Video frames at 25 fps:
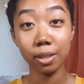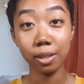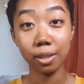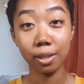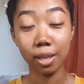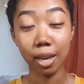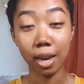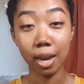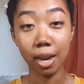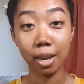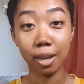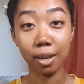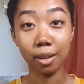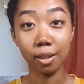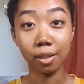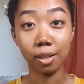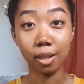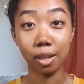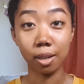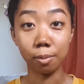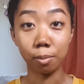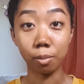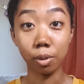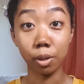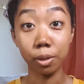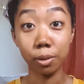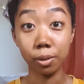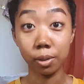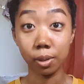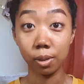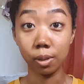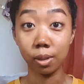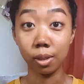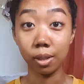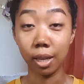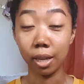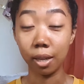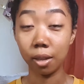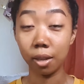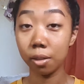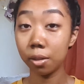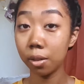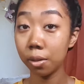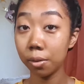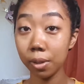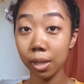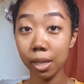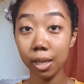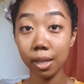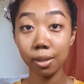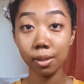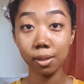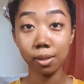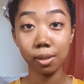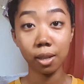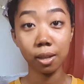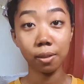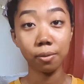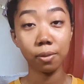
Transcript: that um, produces like clothing and stuff,